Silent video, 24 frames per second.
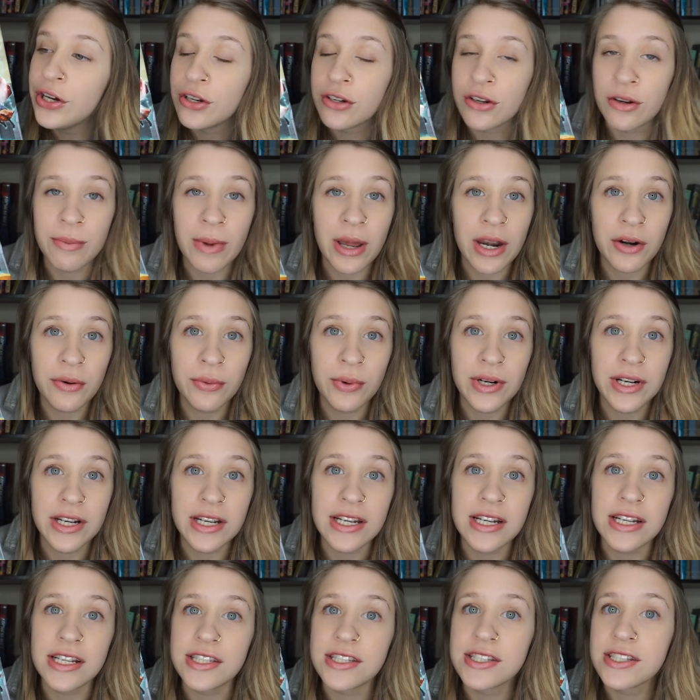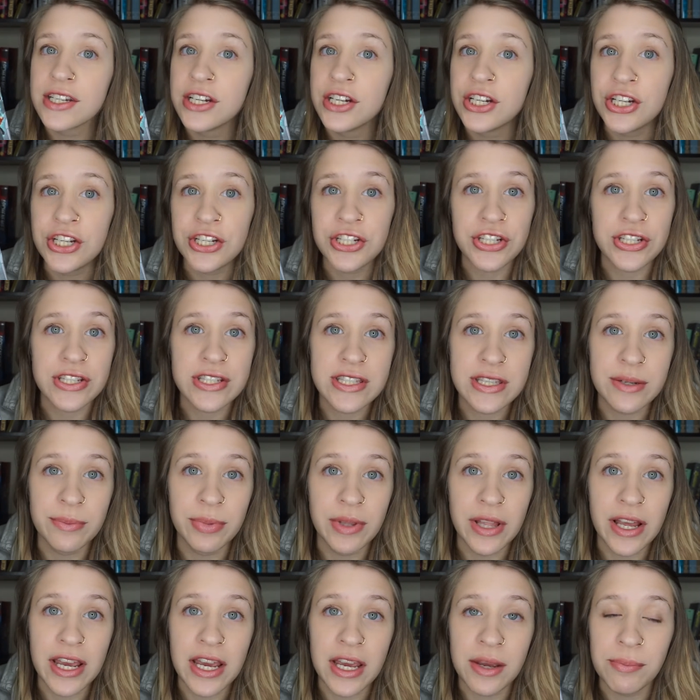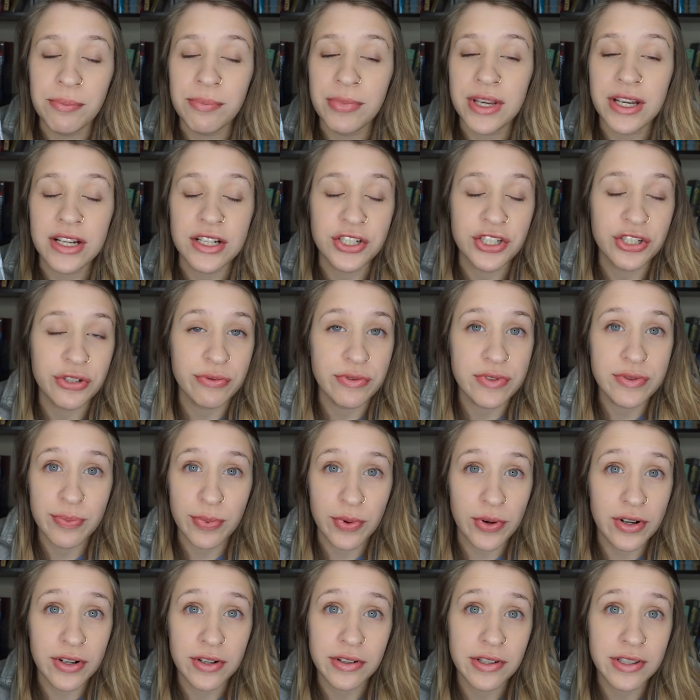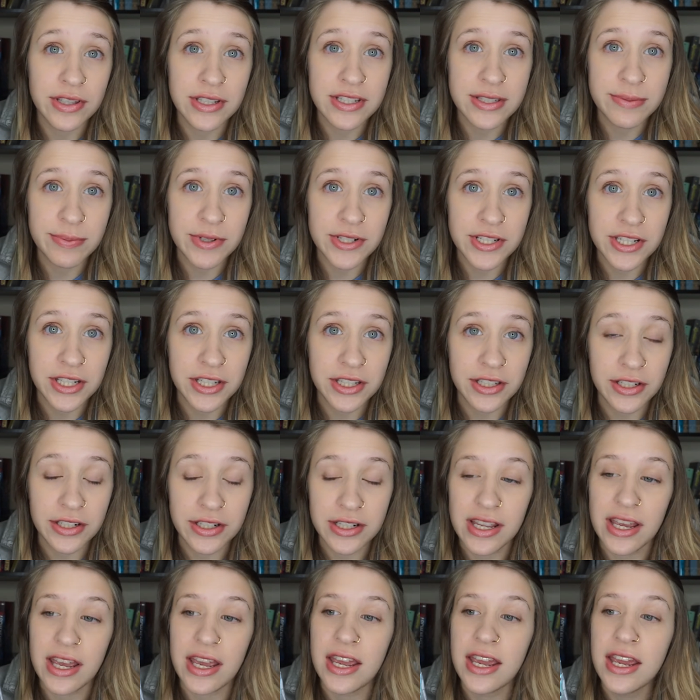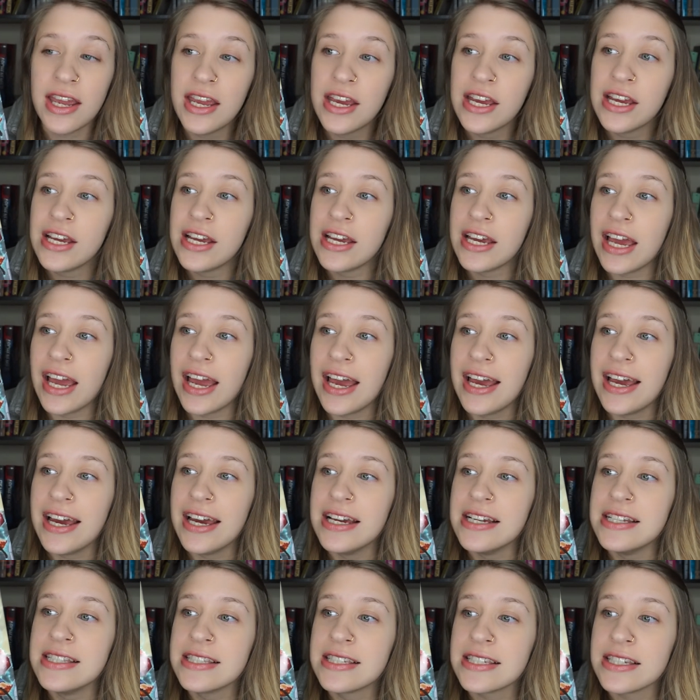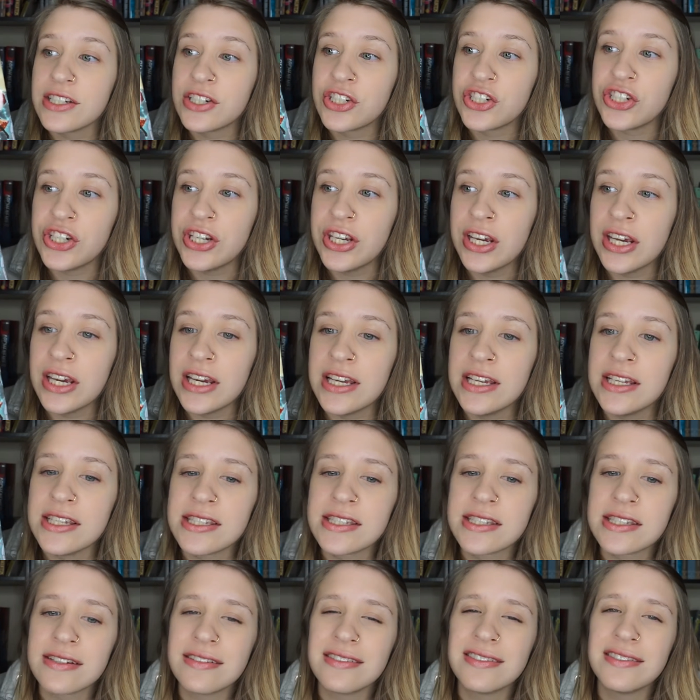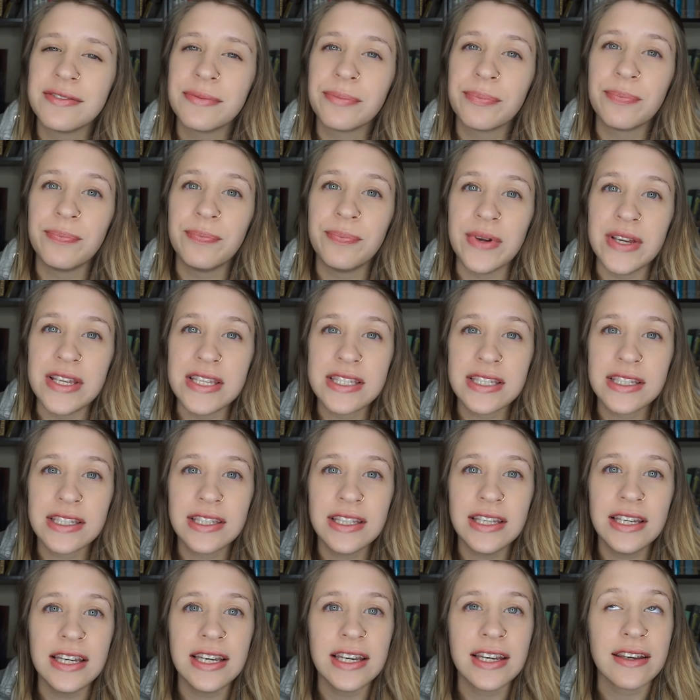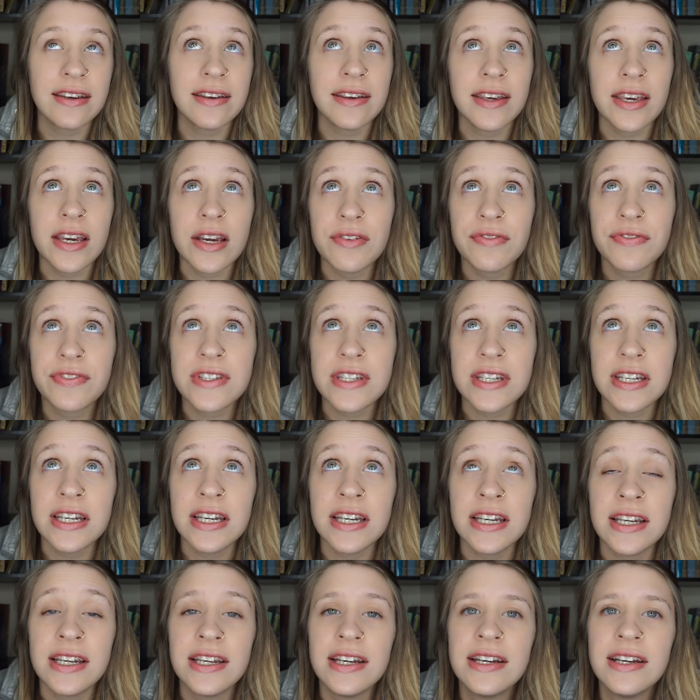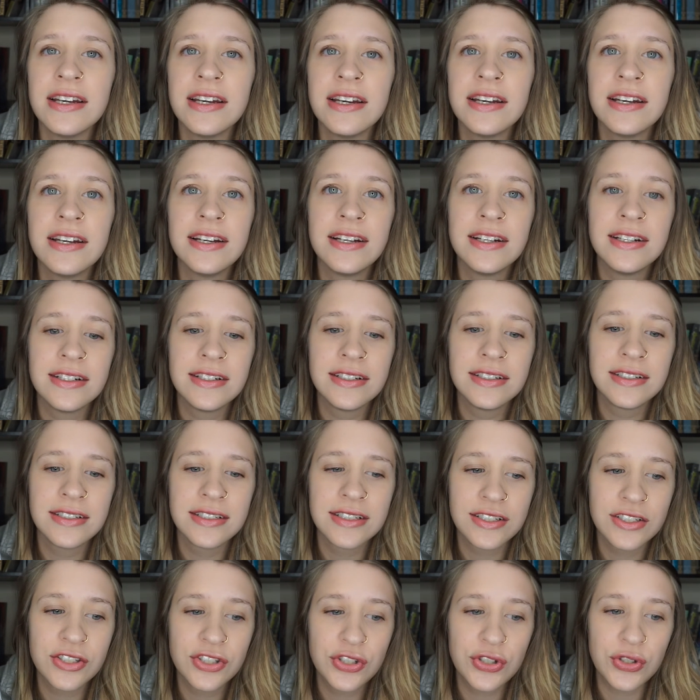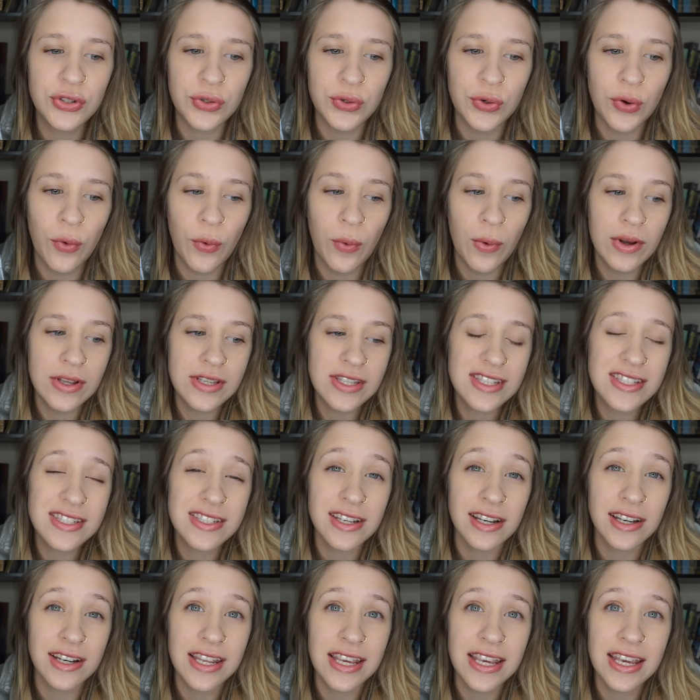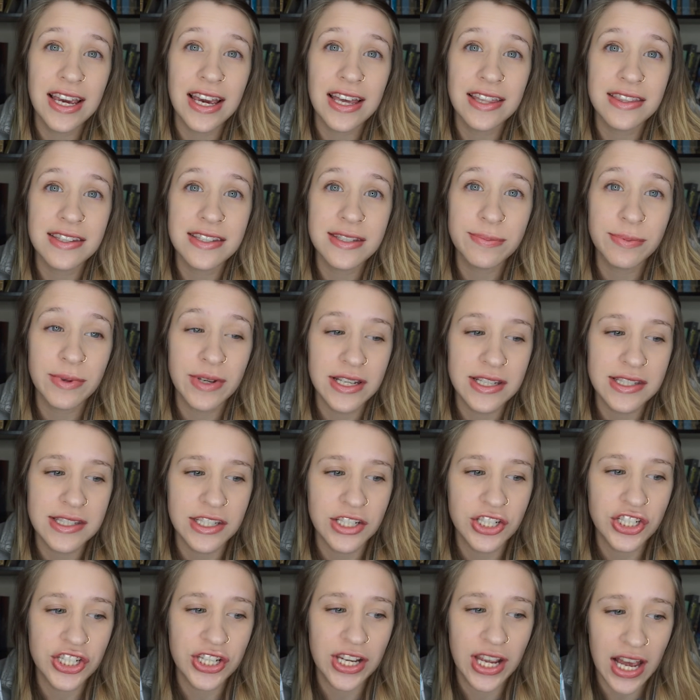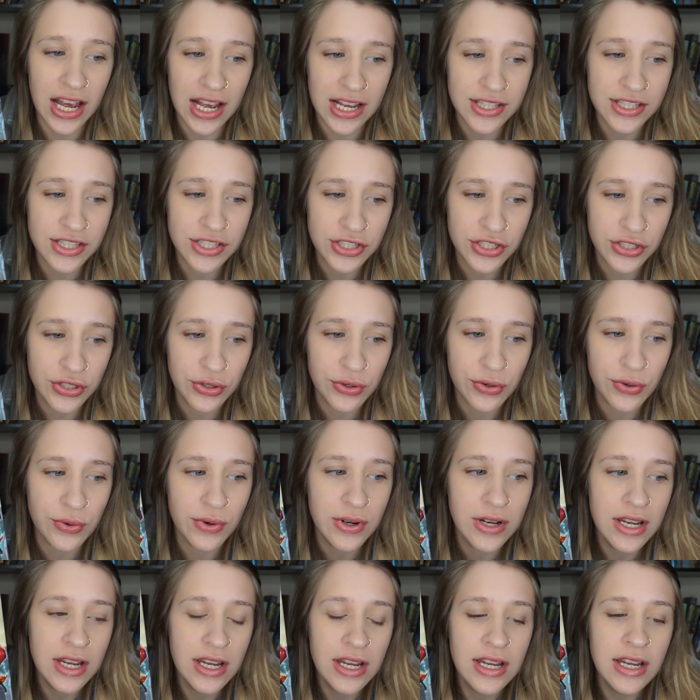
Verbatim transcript: No matter what it is, she's to blame because she was born on this particular day. And she is basically gifted to study at this place and she has to